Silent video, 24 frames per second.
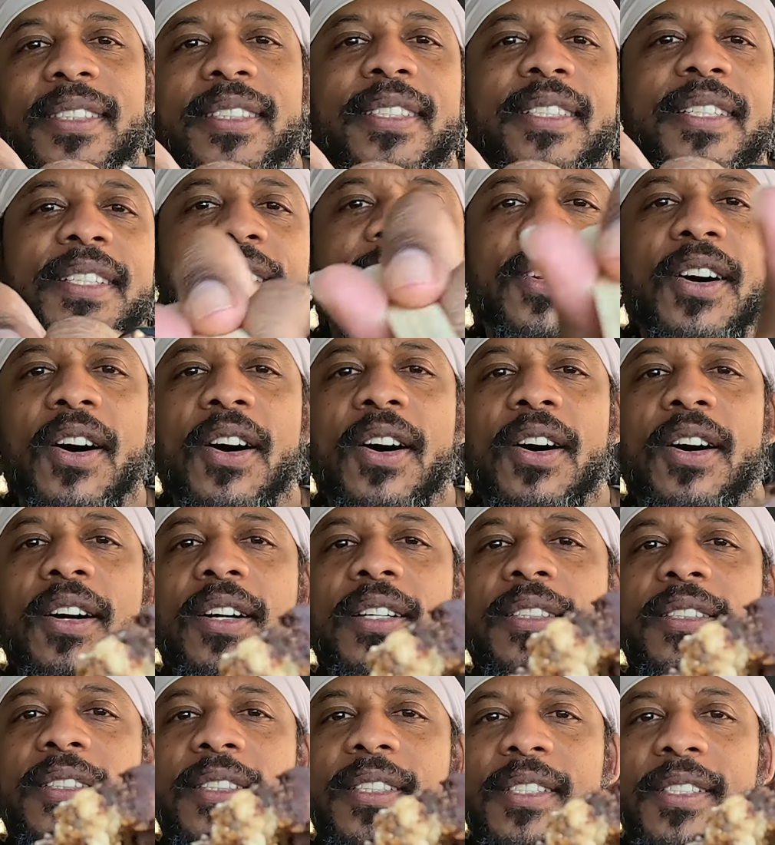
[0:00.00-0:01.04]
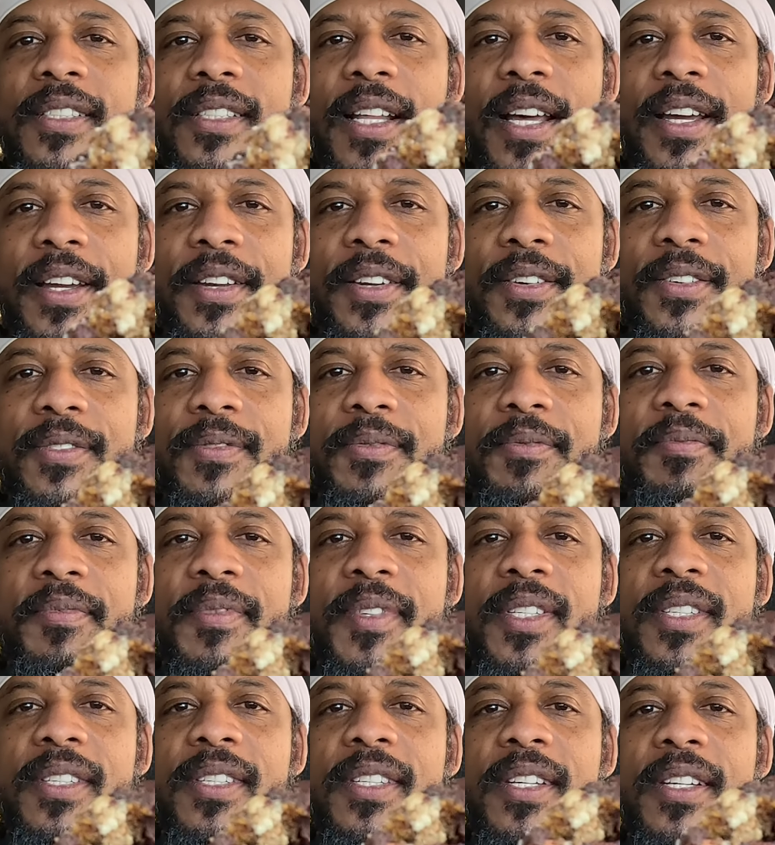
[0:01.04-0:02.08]
These are all, it's like
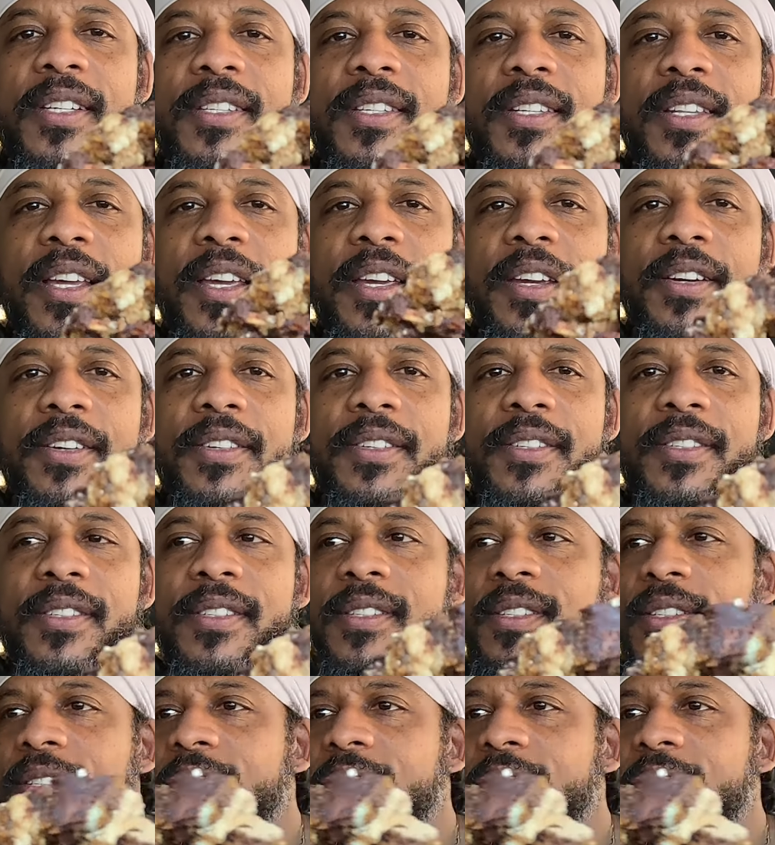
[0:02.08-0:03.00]
six layers.